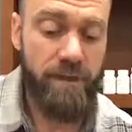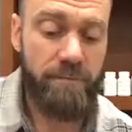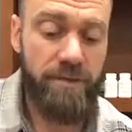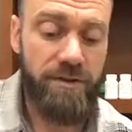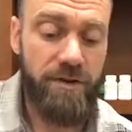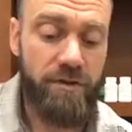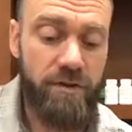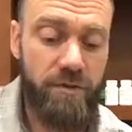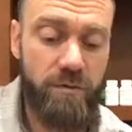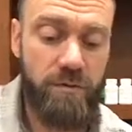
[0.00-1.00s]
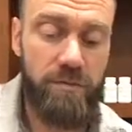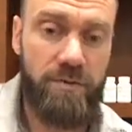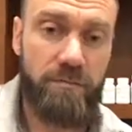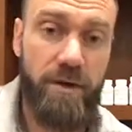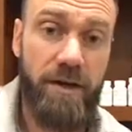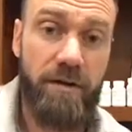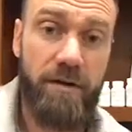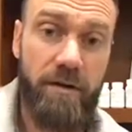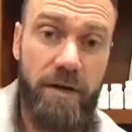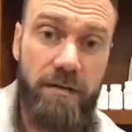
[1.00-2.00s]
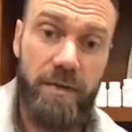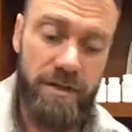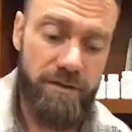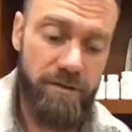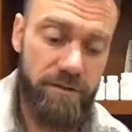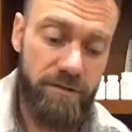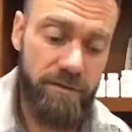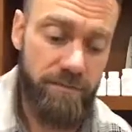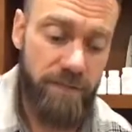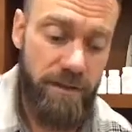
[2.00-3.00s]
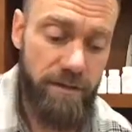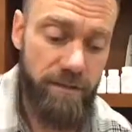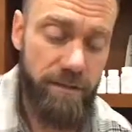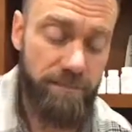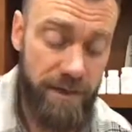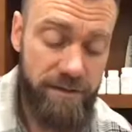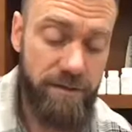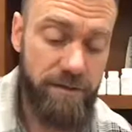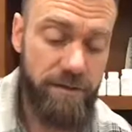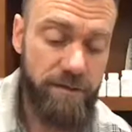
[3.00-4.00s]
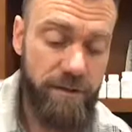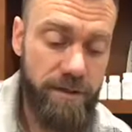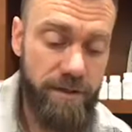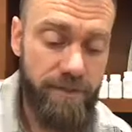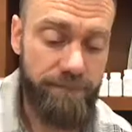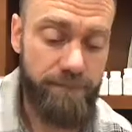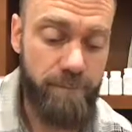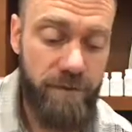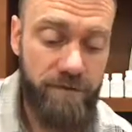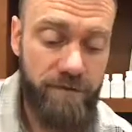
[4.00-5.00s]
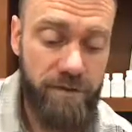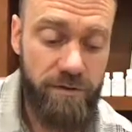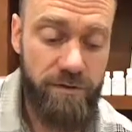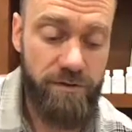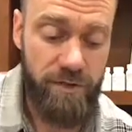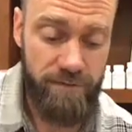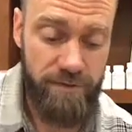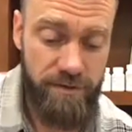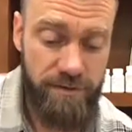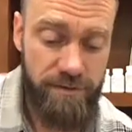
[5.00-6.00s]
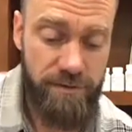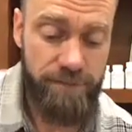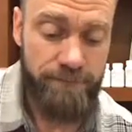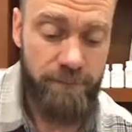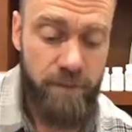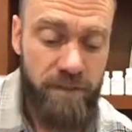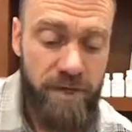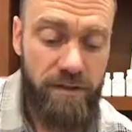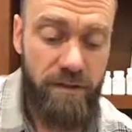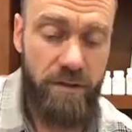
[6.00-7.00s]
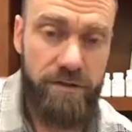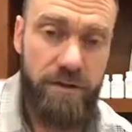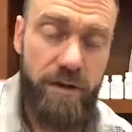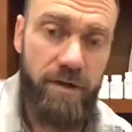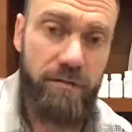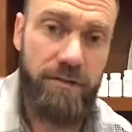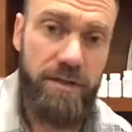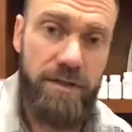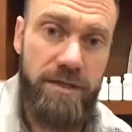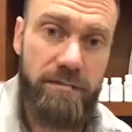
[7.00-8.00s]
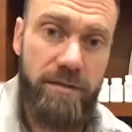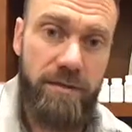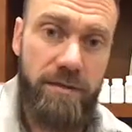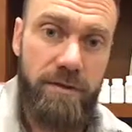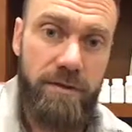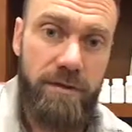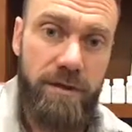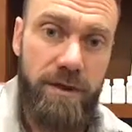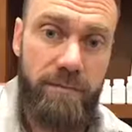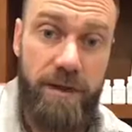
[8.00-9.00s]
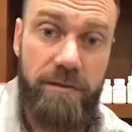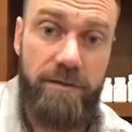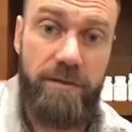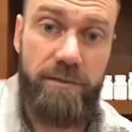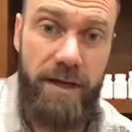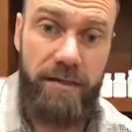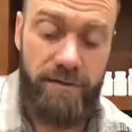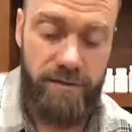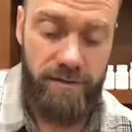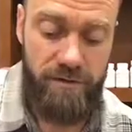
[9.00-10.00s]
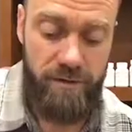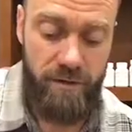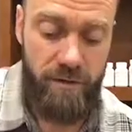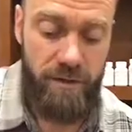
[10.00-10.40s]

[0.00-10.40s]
but they're used by our gut bacteria to make beneficial substances. And they also help to keep the gut bacteria balanced. So